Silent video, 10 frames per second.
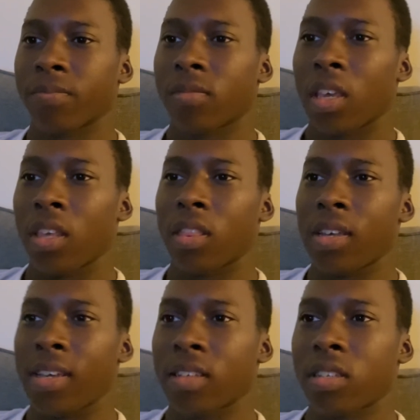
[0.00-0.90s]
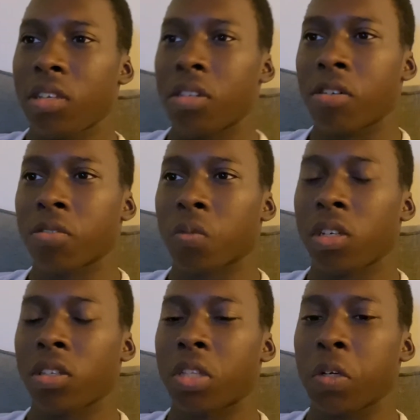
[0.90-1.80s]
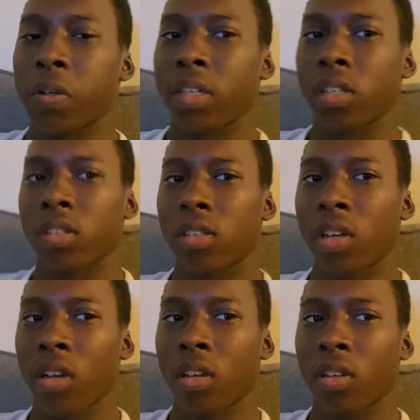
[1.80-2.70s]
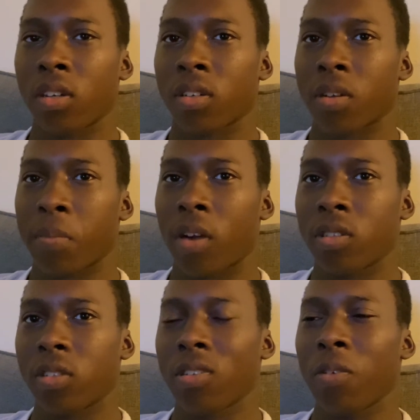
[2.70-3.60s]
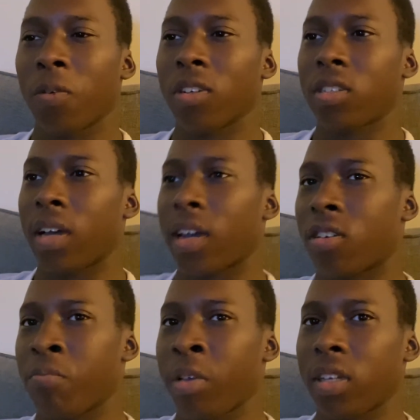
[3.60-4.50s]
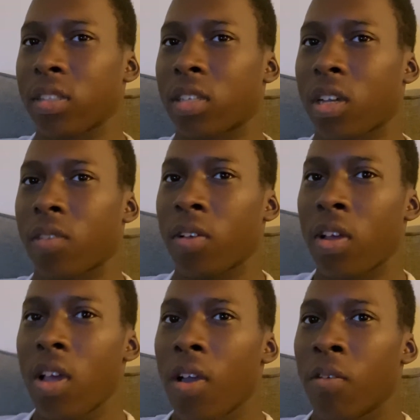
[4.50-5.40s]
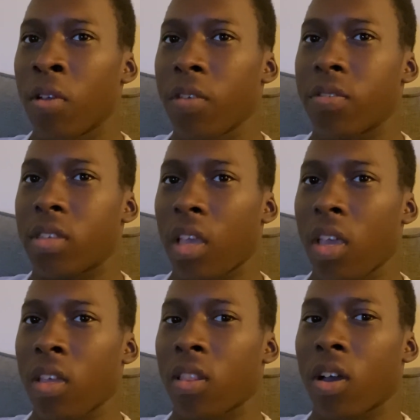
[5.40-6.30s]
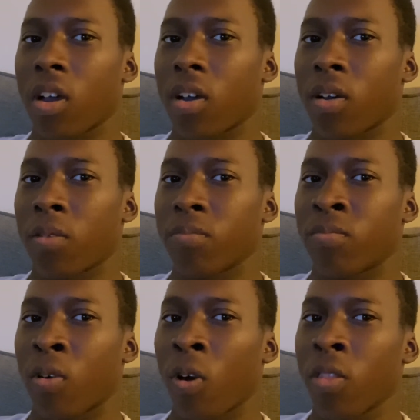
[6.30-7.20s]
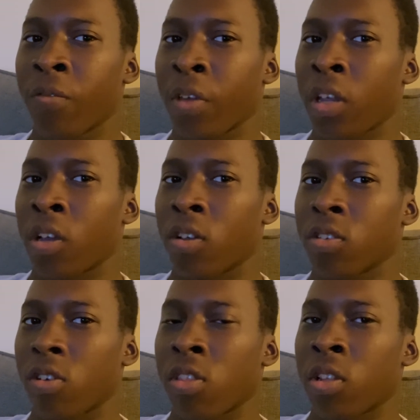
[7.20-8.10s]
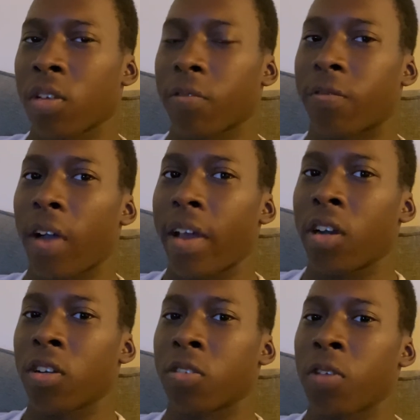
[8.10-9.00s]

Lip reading: He thinks he knows what he's doing. Kamaru, he wants to act all big and tough. We've seen all the videos, all the different fighters